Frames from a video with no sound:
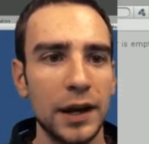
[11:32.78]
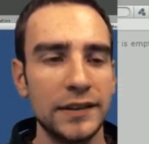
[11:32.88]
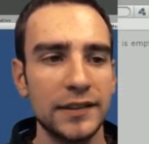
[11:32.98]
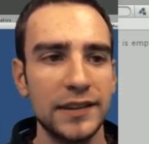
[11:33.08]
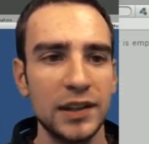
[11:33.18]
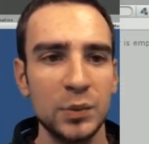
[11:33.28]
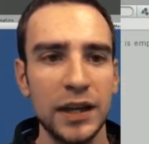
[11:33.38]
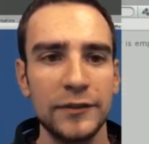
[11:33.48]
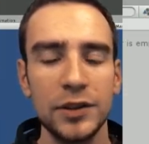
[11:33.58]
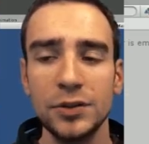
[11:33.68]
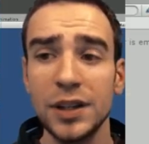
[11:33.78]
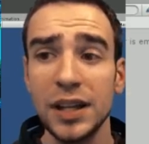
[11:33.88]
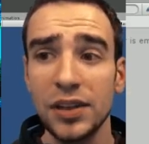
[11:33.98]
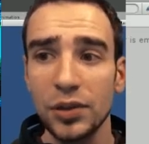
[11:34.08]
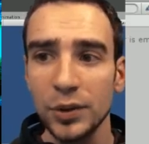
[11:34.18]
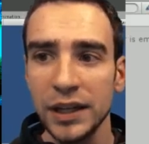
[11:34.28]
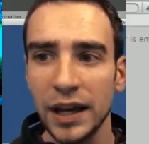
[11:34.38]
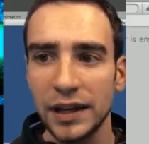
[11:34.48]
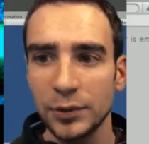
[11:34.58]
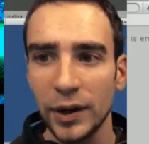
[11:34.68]
As you can see, we have Unity 3
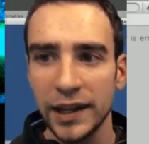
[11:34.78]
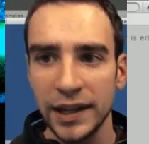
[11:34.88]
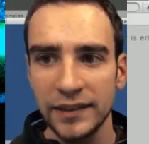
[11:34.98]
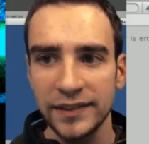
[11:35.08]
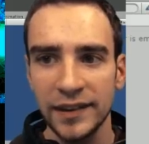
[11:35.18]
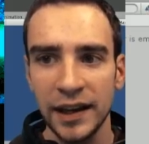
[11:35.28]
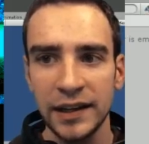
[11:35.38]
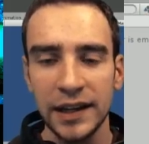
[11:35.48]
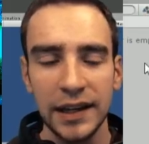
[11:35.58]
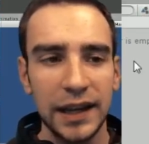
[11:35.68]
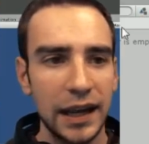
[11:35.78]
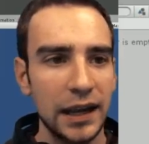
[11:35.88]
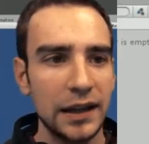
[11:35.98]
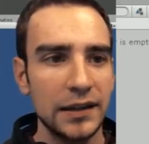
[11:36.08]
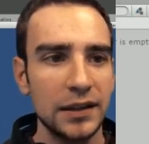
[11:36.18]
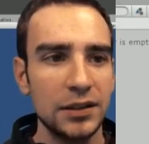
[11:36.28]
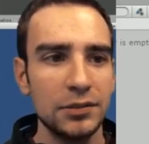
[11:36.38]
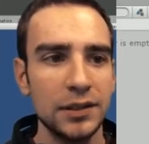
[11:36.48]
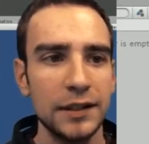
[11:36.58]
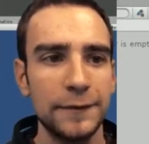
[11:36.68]
on the right-hand side and
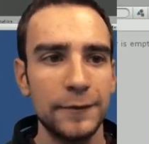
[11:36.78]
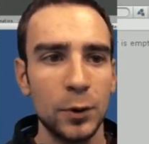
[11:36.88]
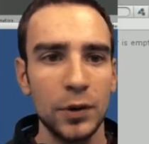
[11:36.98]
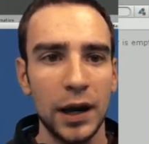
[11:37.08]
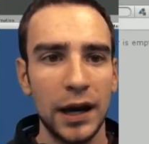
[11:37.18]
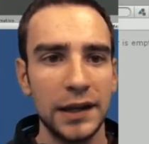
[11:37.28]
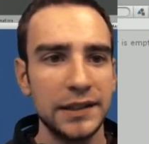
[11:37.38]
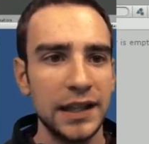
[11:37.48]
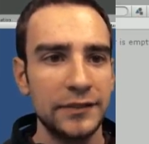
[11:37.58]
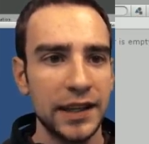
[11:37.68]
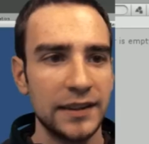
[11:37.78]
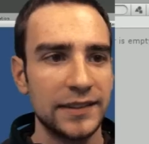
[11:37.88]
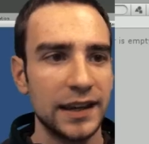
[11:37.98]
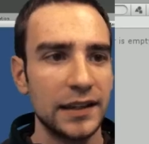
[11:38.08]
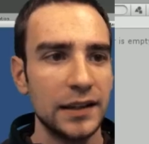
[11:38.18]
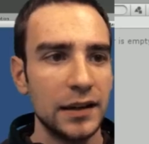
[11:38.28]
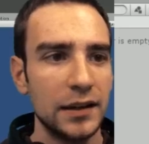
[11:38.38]
Unity 4 on the left-hand side.